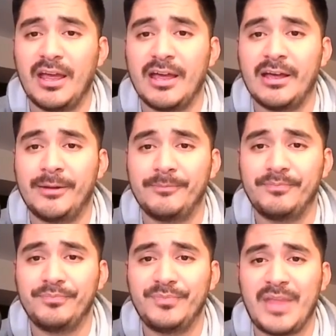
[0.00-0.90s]

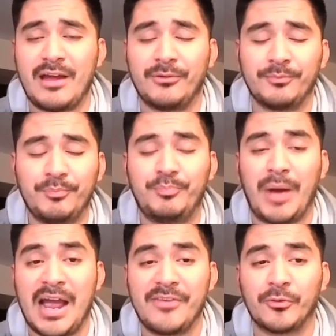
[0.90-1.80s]
Um, now,
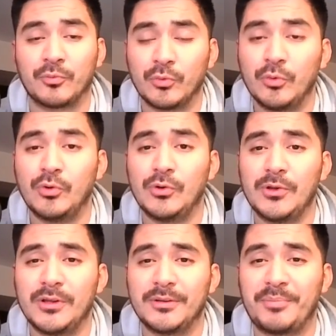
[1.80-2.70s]
by the
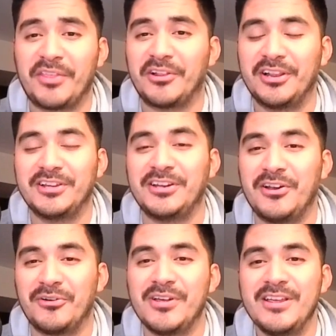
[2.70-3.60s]
rule, by the, you
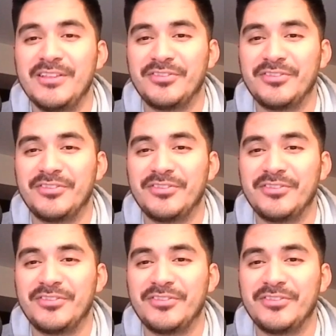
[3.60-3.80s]
know,